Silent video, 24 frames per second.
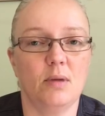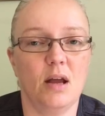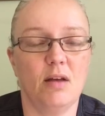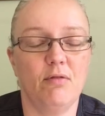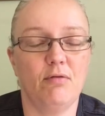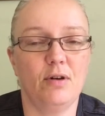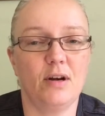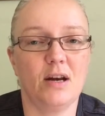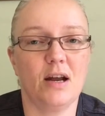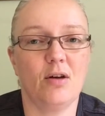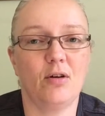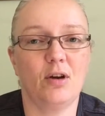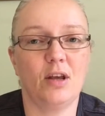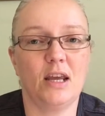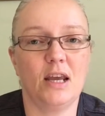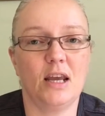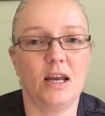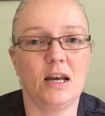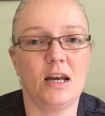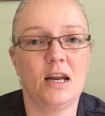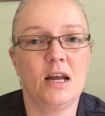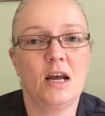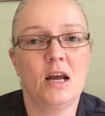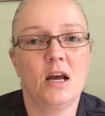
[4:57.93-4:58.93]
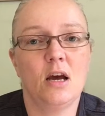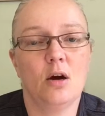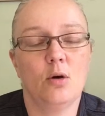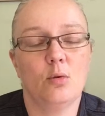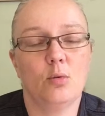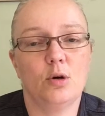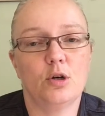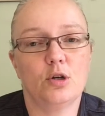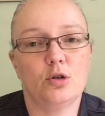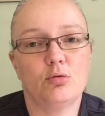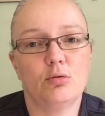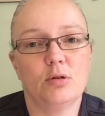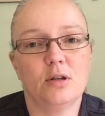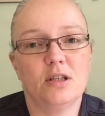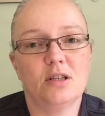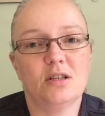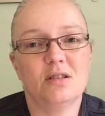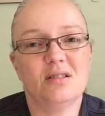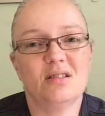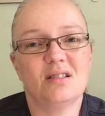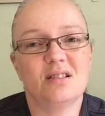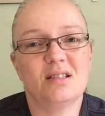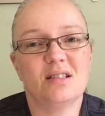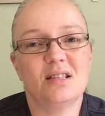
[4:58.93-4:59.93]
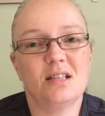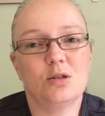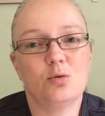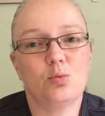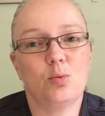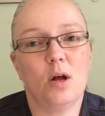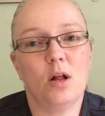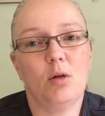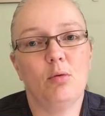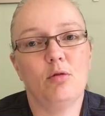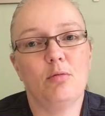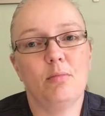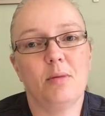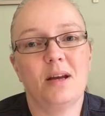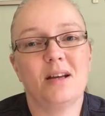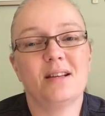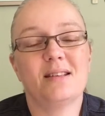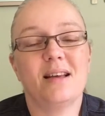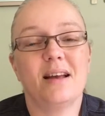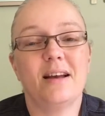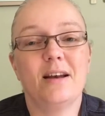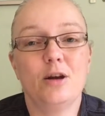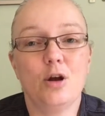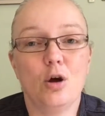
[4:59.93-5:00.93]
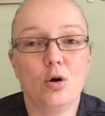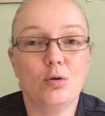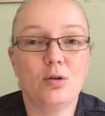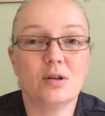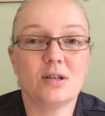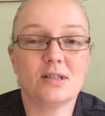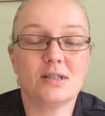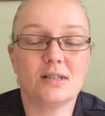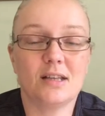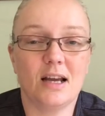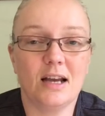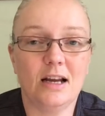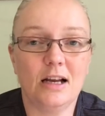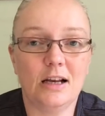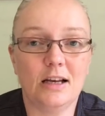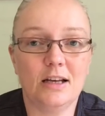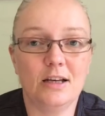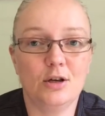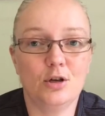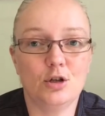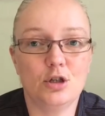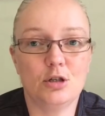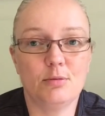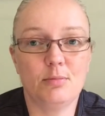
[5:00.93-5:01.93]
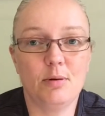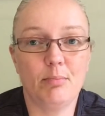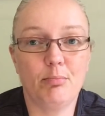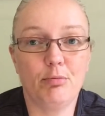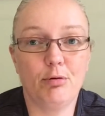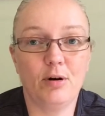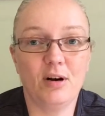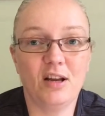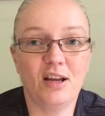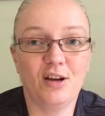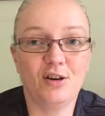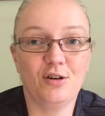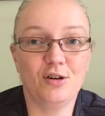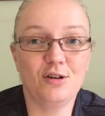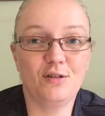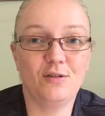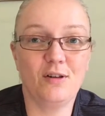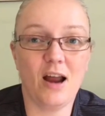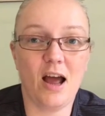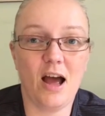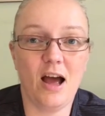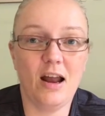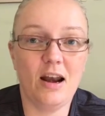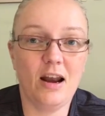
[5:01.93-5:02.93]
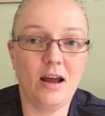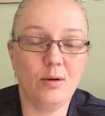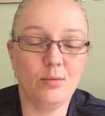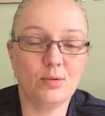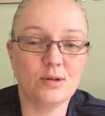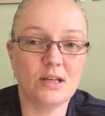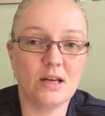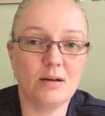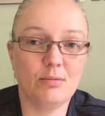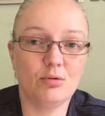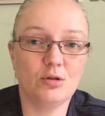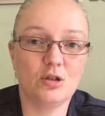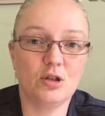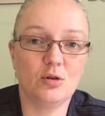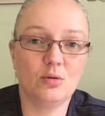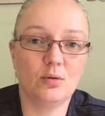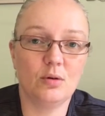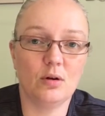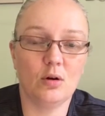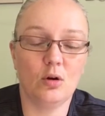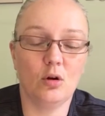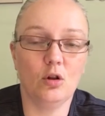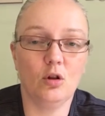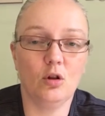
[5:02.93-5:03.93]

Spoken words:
every now and again, which really doesn't sit well with me because I know that cycling used to be pretty good and I was able to do it